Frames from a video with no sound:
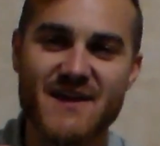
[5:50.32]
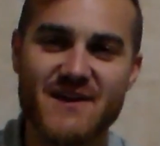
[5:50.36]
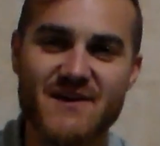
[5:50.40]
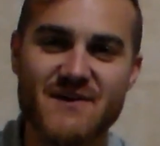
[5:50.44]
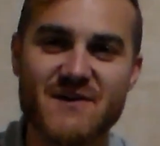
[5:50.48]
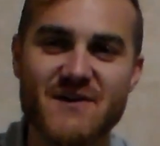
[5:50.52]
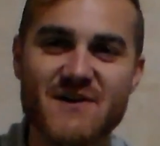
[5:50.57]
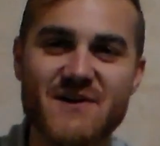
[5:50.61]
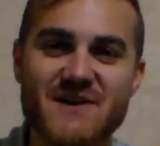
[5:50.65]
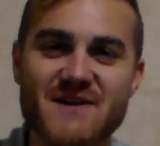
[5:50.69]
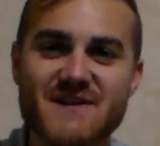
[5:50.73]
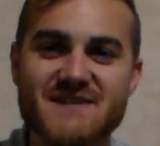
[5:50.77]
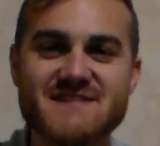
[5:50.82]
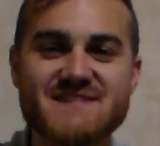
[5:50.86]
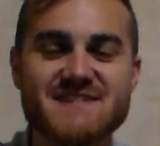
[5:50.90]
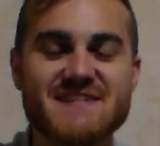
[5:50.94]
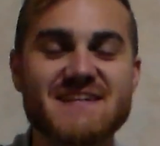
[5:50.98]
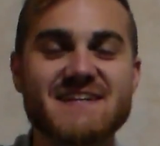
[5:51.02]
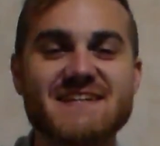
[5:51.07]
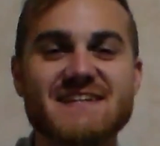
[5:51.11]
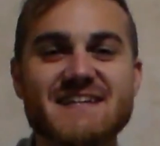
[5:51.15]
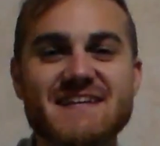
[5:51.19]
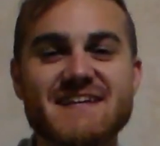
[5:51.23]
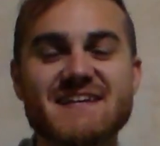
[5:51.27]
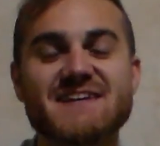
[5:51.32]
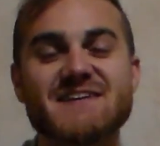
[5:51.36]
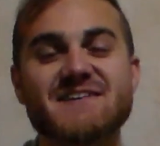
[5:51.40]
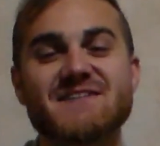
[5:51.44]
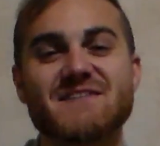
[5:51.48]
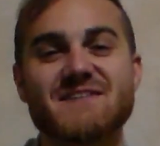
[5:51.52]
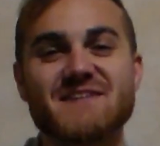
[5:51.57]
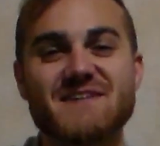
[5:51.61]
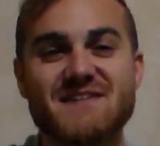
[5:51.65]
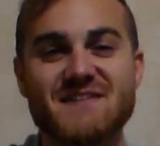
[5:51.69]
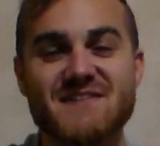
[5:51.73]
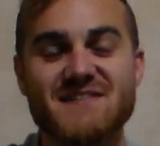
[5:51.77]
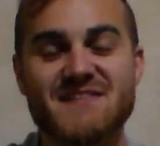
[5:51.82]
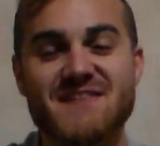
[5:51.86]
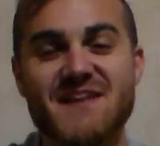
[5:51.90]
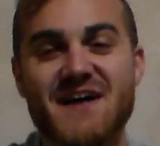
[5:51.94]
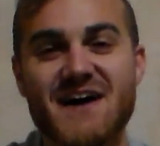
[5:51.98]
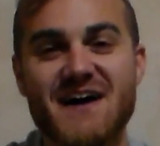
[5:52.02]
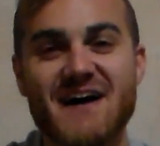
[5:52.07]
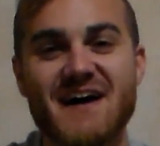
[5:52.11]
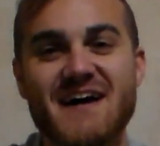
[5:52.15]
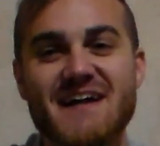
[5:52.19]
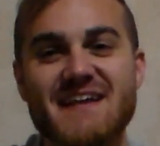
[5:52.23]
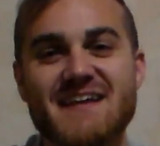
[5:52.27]
It hurts in here a
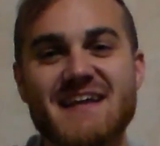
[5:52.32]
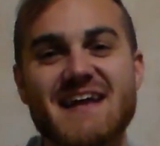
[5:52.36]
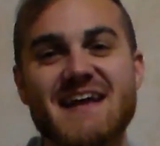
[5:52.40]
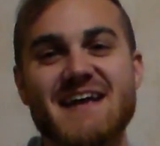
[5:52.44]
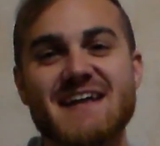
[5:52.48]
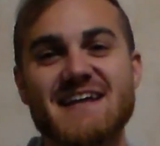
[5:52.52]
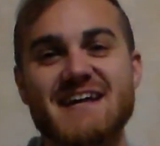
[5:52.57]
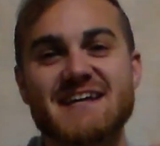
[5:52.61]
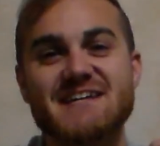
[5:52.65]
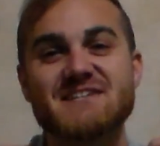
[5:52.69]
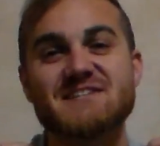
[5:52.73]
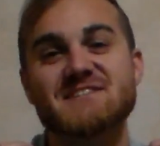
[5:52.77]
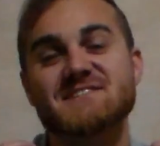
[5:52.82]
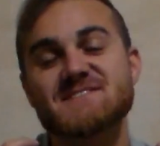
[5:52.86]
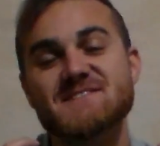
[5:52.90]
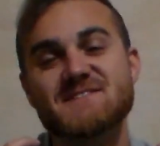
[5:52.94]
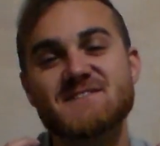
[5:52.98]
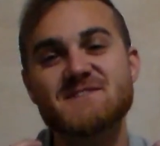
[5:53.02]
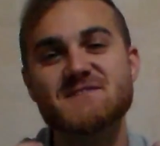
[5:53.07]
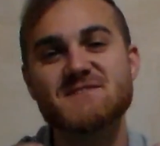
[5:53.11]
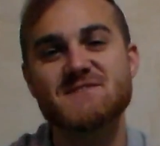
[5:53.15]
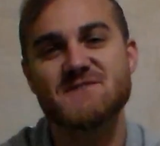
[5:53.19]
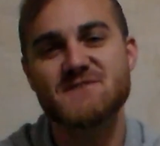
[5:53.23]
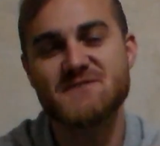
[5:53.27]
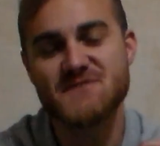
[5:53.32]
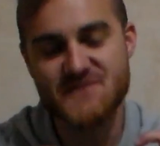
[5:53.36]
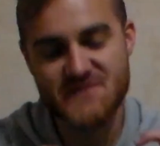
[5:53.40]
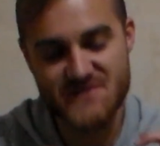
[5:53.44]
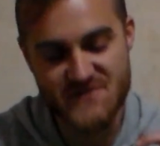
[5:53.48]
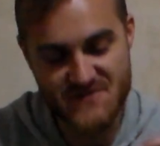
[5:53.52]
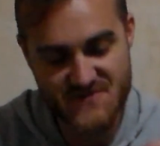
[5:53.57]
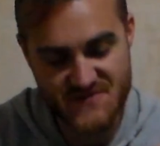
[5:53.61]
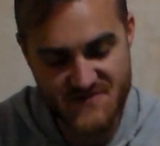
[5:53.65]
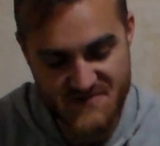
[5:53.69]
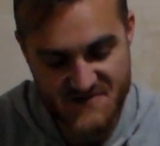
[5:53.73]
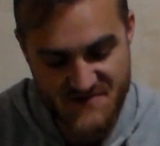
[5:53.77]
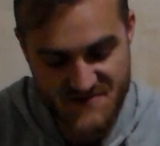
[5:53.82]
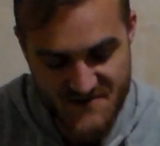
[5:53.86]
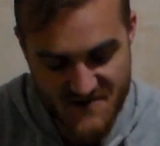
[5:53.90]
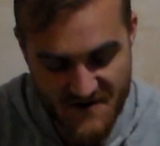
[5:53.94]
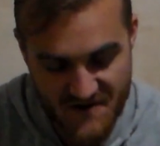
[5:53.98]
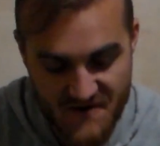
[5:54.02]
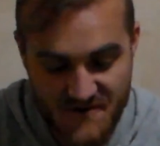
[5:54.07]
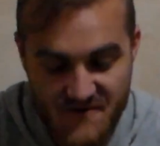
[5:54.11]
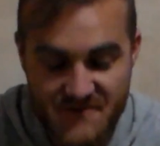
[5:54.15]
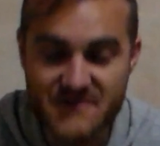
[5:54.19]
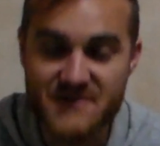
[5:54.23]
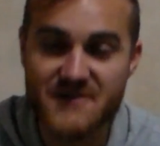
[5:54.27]
lot, and I
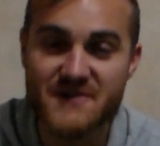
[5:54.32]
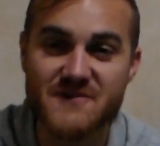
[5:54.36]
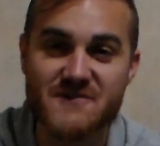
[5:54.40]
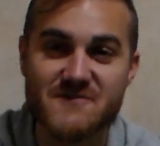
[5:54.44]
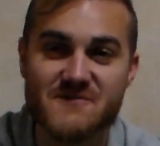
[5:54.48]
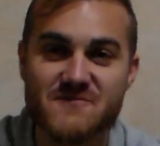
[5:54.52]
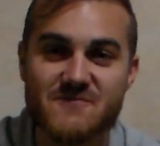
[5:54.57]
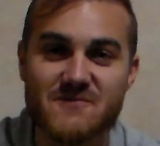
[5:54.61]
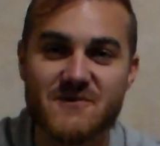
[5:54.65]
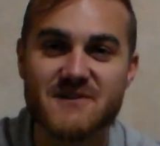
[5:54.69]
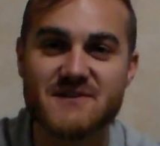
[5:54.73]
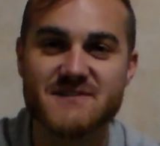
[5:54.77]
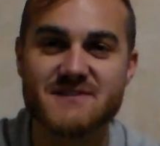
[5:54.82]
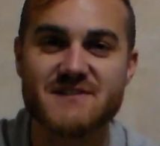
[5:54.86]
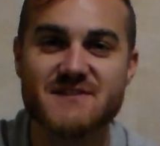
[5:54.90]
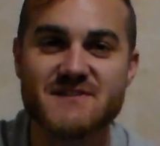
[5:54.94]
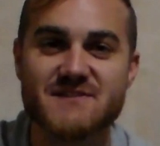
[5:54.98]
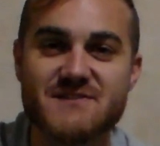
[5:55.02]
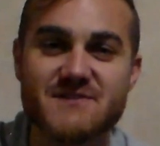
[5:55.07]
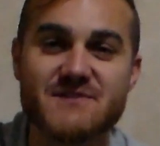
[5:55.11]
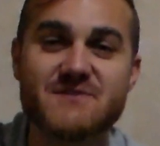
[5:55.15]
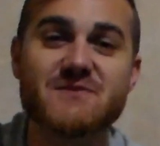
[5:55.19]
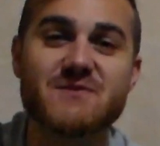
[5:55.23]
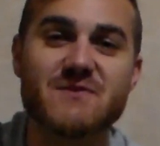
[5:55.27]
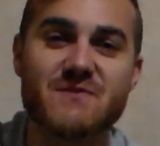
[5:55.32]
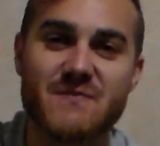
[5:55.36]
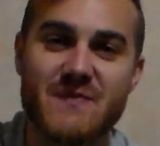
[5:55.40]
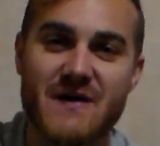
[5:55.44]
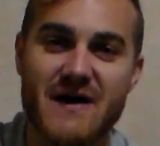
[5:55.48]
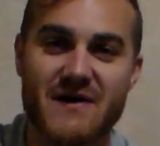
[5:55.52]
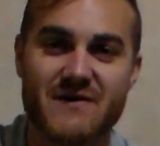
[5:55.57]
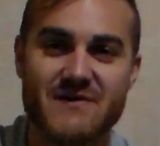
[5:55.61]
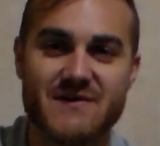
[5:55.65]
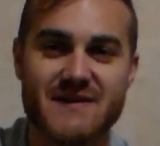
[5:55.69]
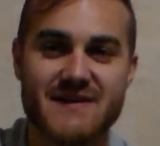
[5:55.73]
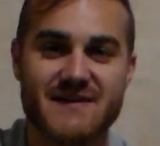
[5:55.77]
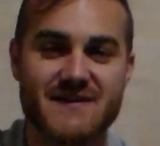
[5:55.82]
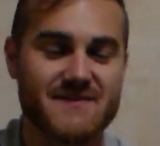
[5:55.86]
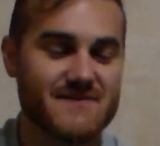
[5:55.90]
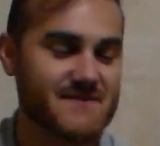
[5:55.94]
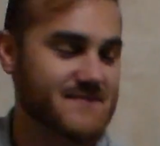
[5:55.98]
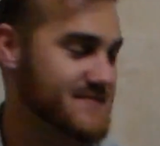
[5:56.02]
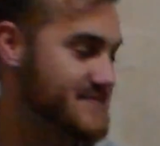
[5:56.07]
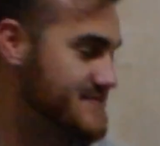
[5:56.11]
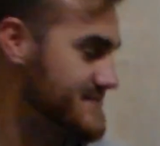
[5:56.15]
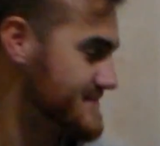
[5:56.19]
don't know what to do about it.